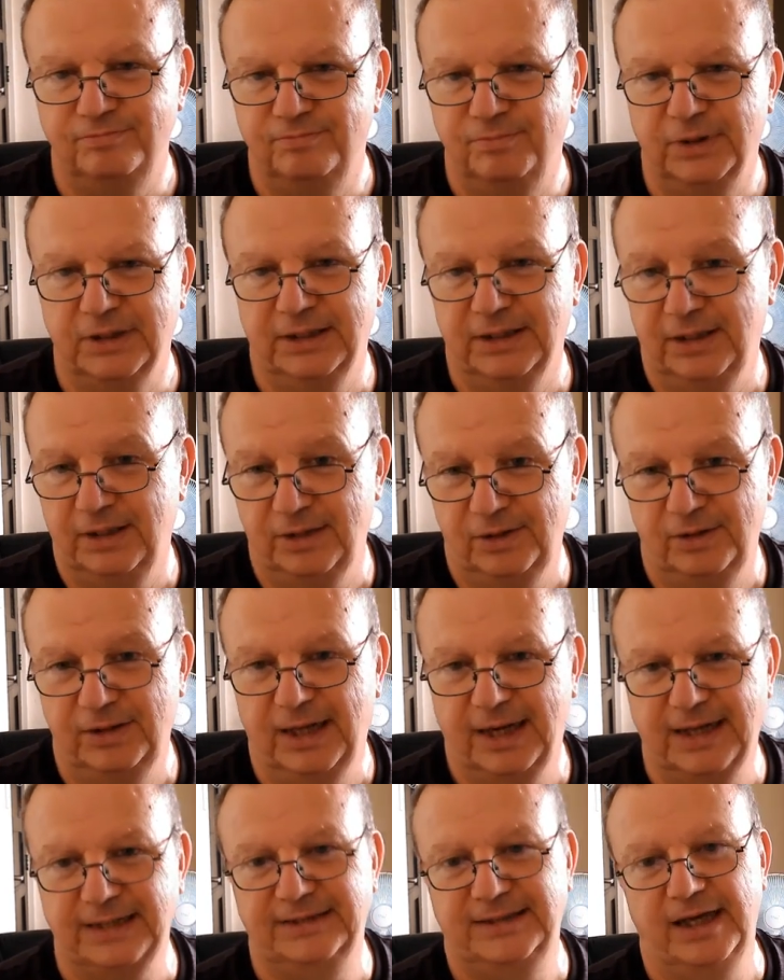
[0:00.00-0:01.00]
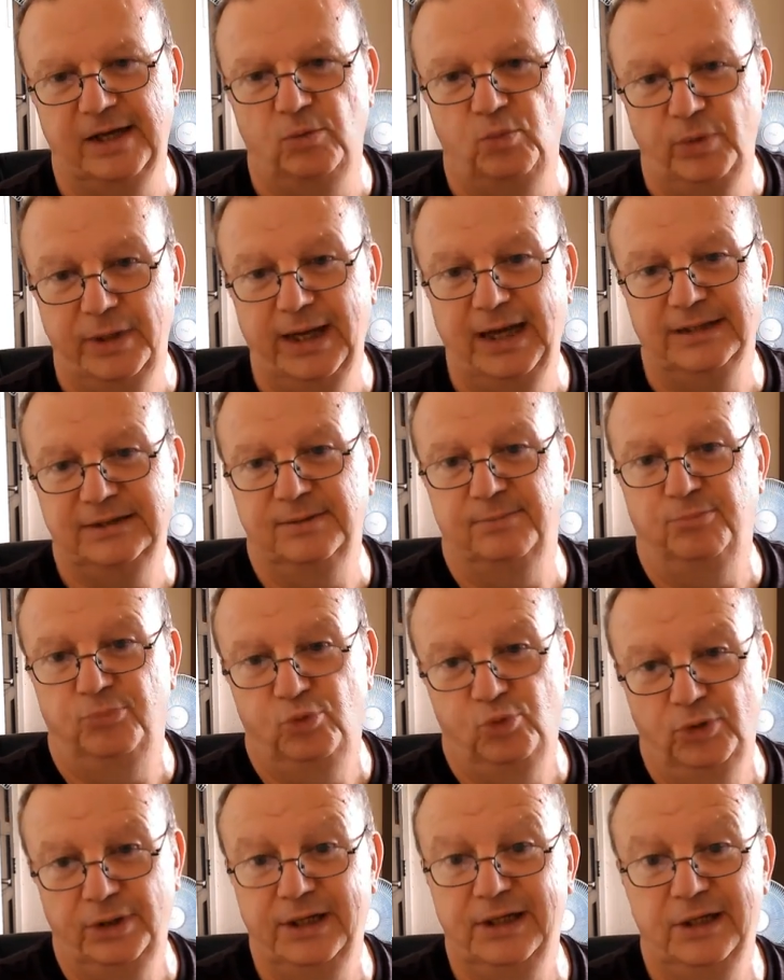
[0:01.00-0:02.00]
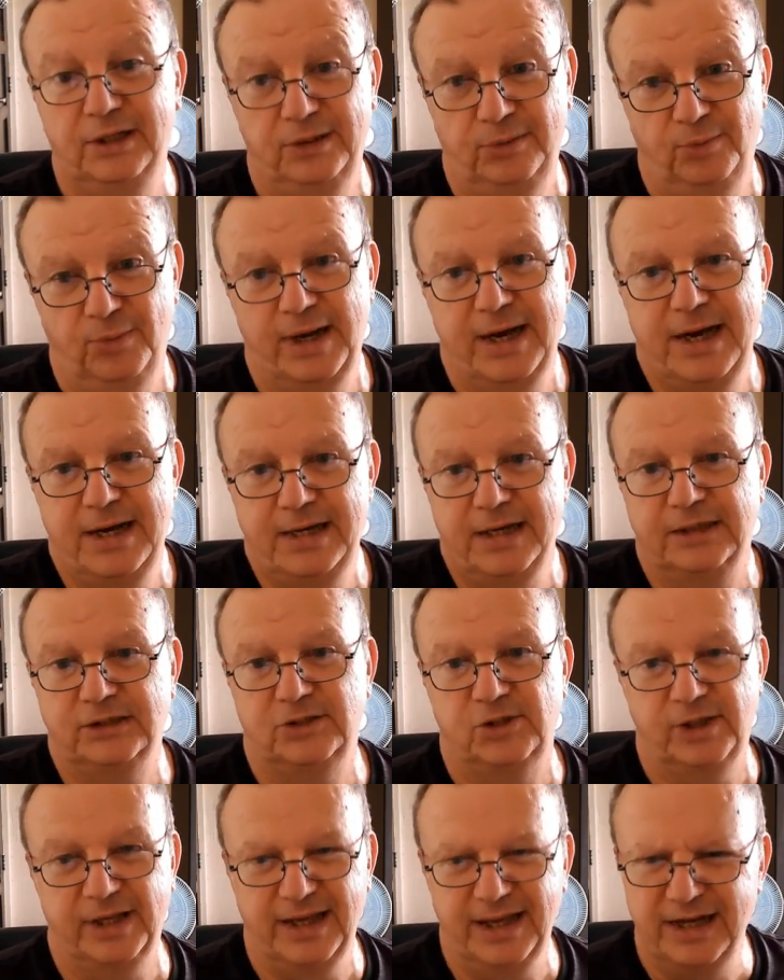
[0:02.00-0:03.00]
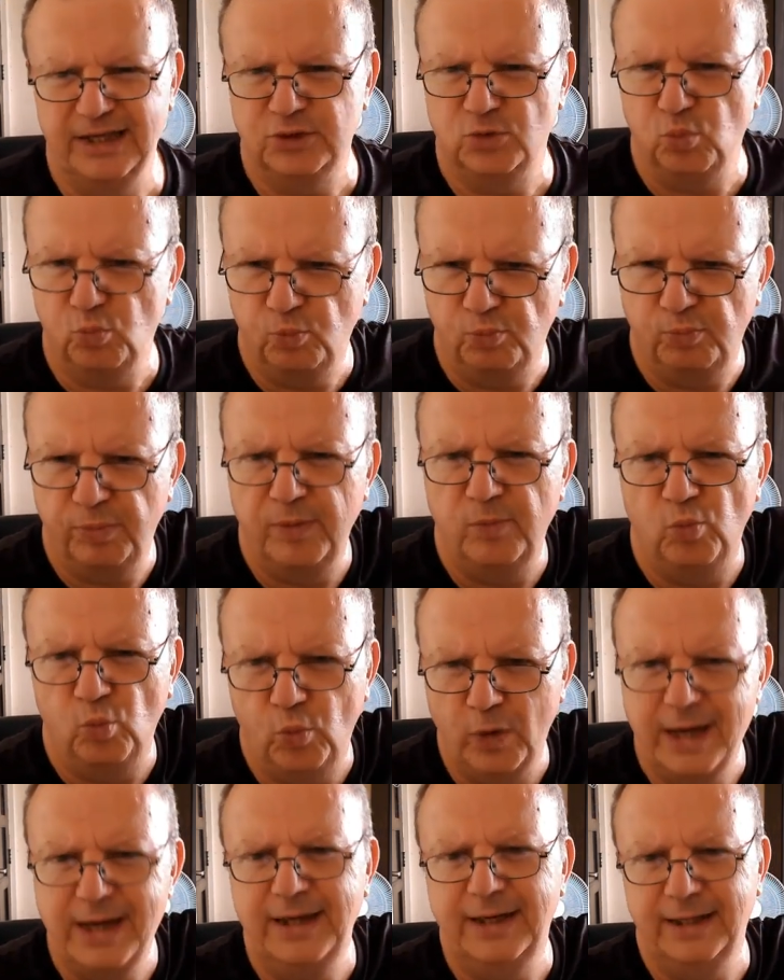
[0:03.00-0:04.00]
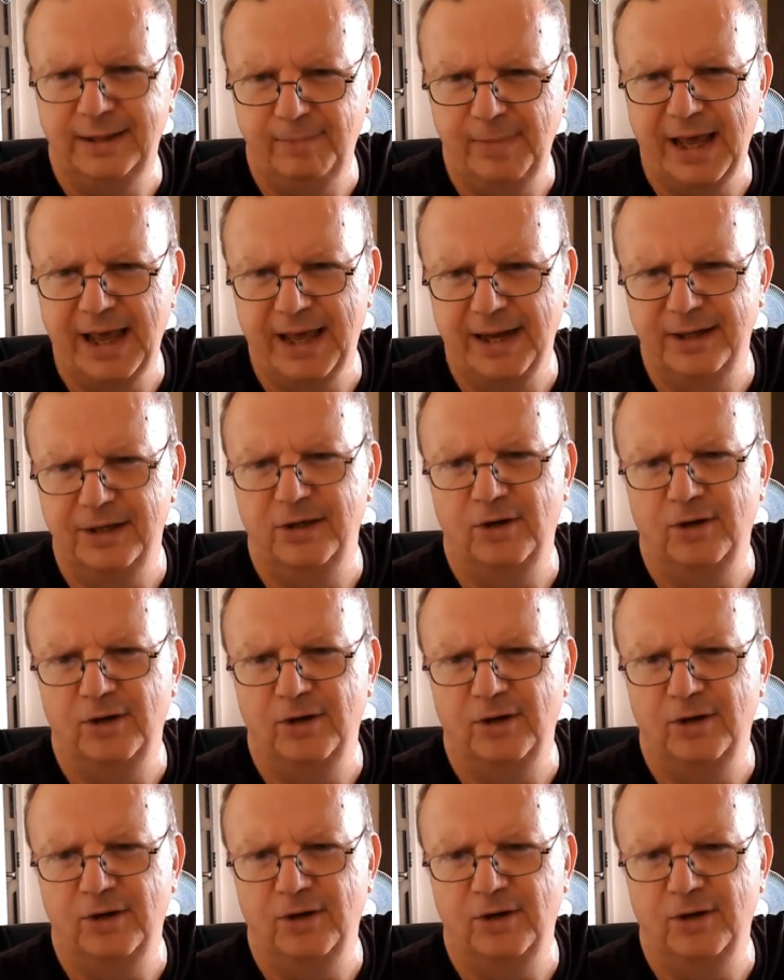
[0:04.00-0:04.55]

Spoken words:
But like I said, we got some pretty good rain yesterday, and it's been windy, man.